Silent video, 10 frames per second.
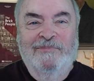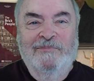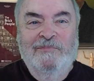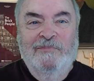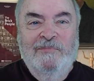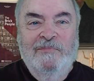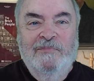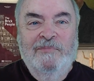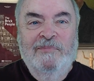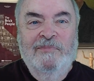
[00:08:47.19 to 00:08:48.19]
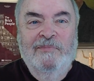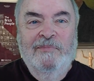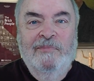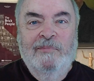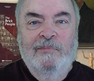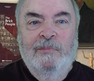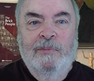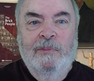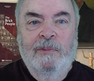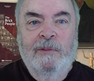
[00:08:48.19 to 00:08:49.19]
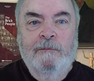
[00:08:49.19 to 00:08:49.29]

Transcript: This person isn't speaking.